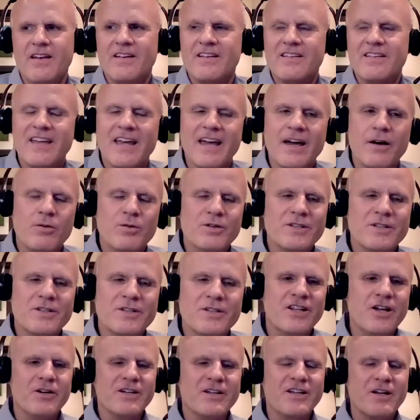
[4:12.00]
Yeah, well, you
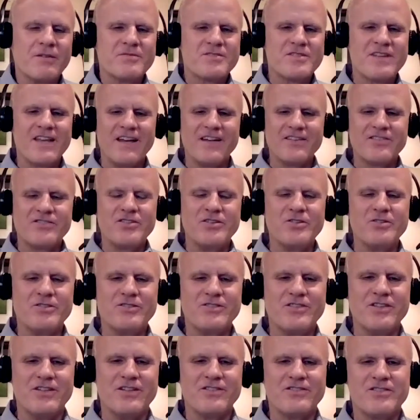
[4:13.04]
know, it comes down to,
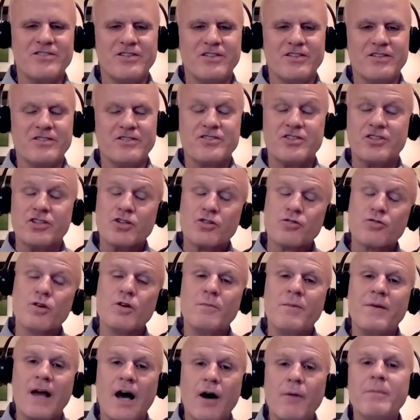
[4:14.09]
to to to, the
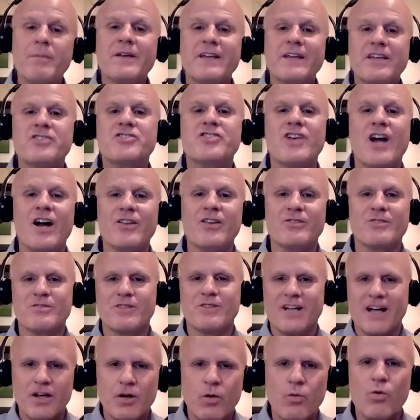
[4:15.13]
group helping each other
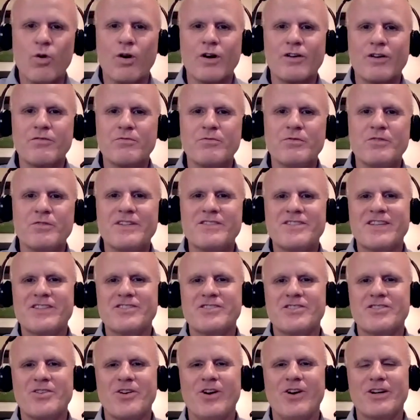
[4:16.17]
kind of work through these
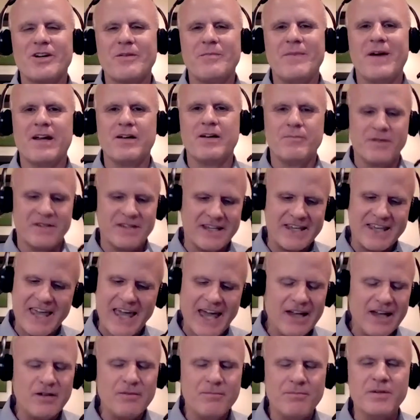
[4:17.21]
things and talk about them. But the
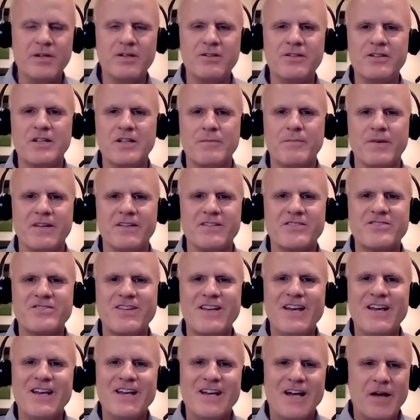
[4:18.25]
accountability piece,
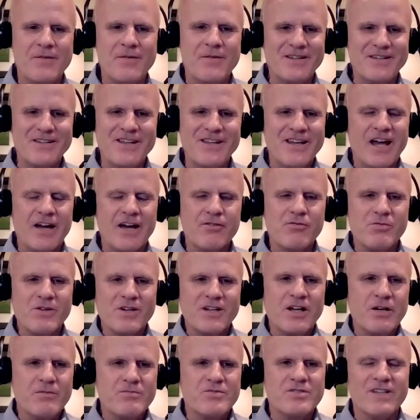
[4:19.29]
I mean, everyone
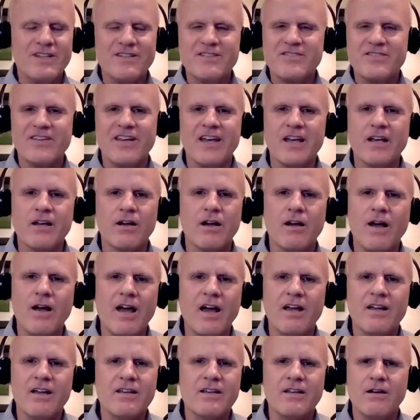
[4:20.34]
comes in saying,
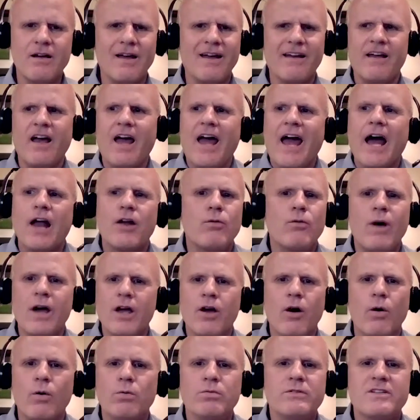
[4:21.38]
"How do I
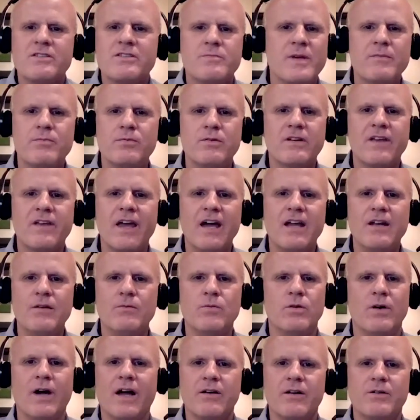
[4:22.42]
hold these people
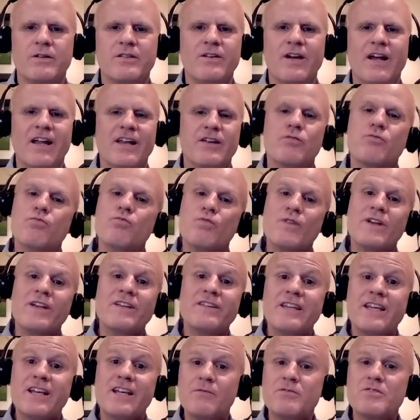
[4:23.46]
accountable? How do I do it?" And it
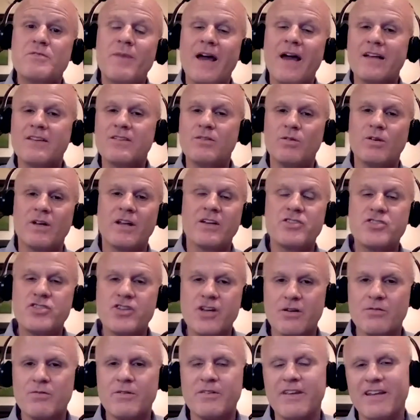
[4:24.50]
really comes back to what I
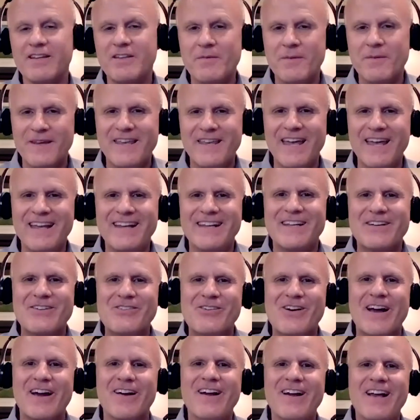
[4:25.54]
shared with you at the beginning,
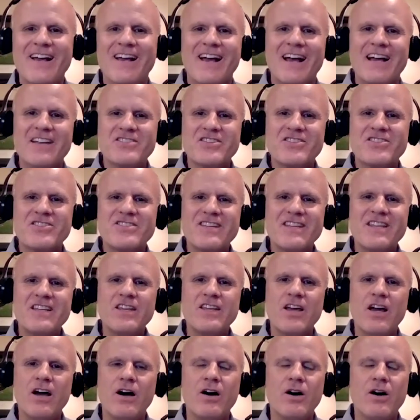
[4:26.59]
where as a
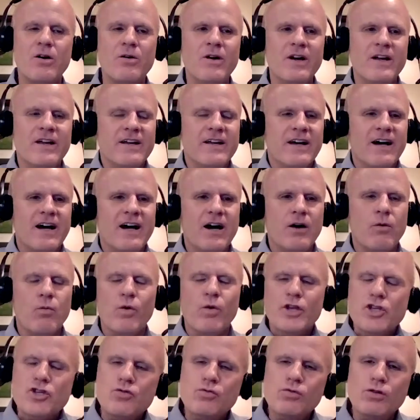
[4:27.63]
CEO, uh,
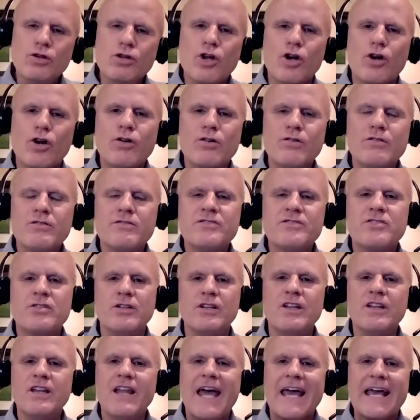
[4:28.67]
when you learn to
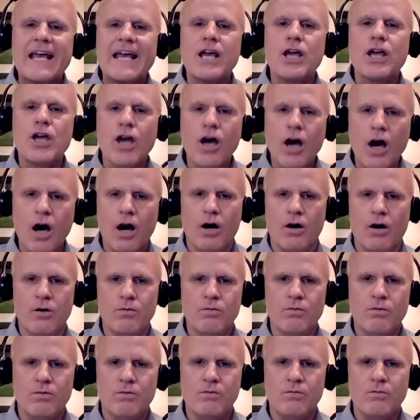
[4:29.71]
let go,
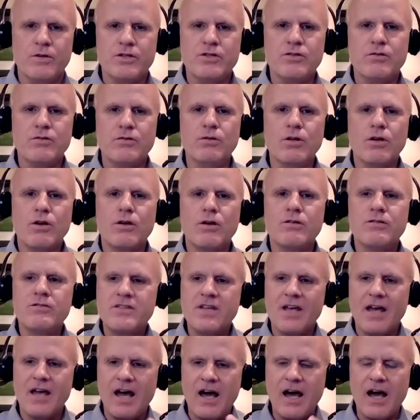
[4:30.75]
when you learn
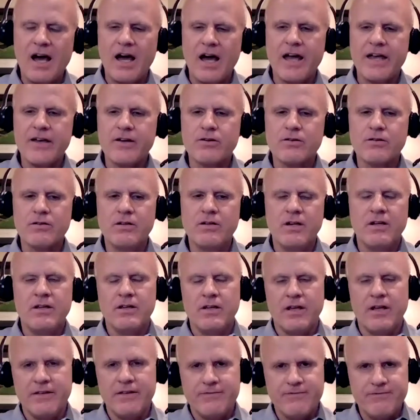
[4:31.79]
to hire
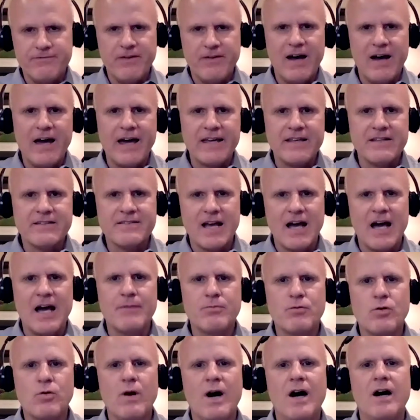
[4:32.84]
and find top
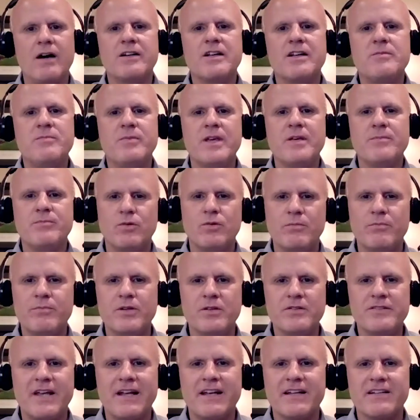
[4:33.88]
quality people and
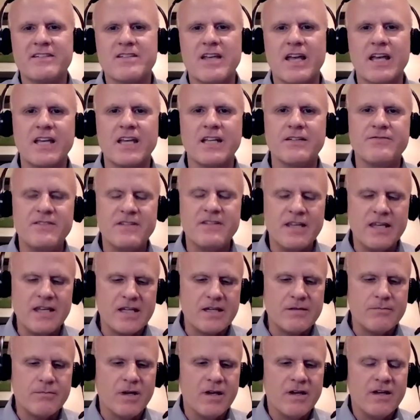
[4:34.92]
build that executive
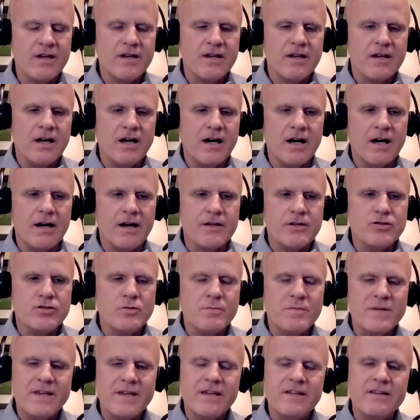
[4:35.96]
team, uh, you
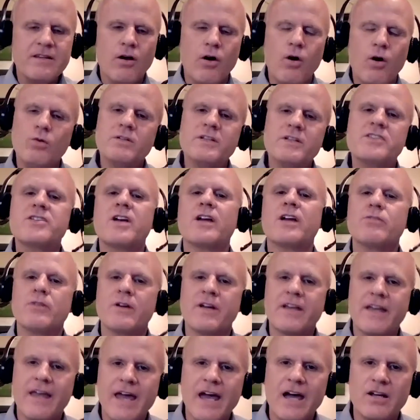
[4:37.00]
begin to hold each other
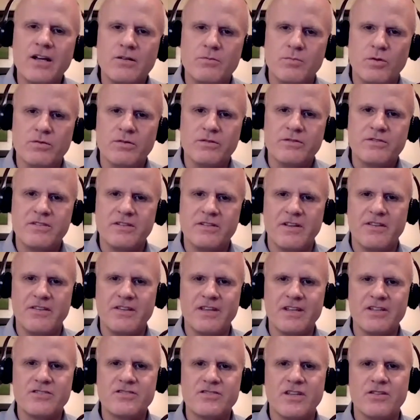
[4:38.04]
accountable to the
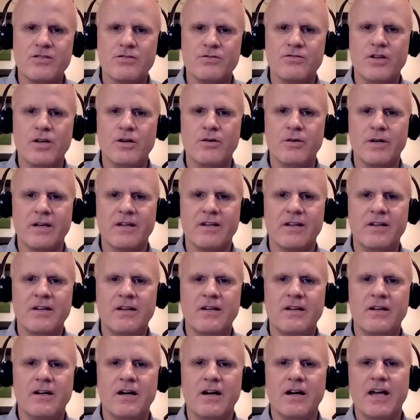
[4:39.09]
things that you're doing
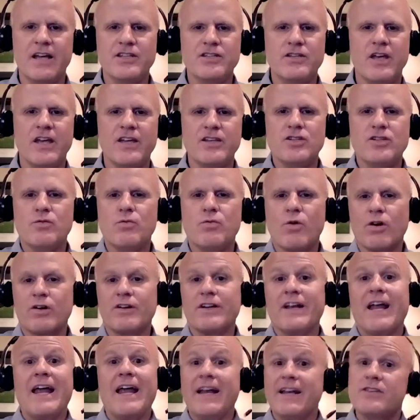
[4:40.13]
uh, and you and you work on
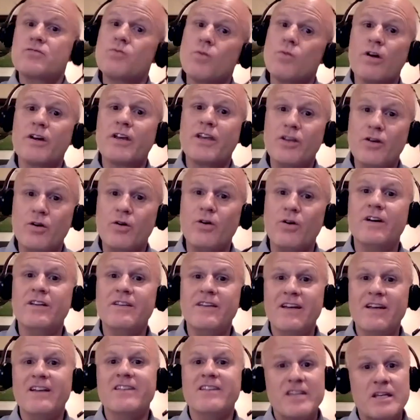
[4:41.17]
that. And it's working on
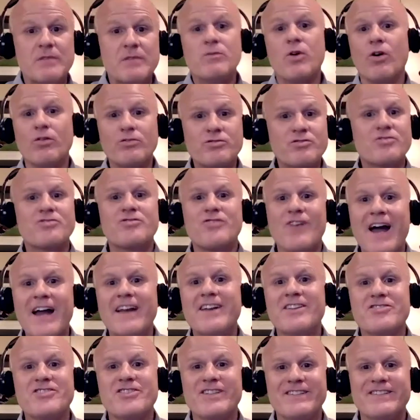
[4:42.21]
team culture
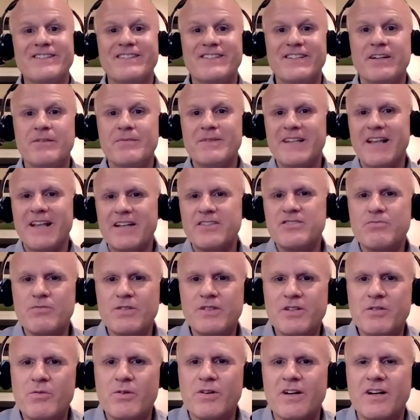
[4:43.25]
strategy. You know, I mean, that's
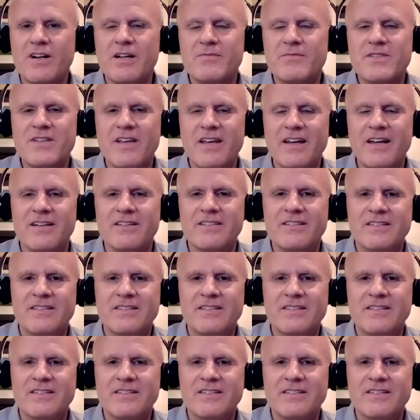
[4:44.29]
really where it comes down.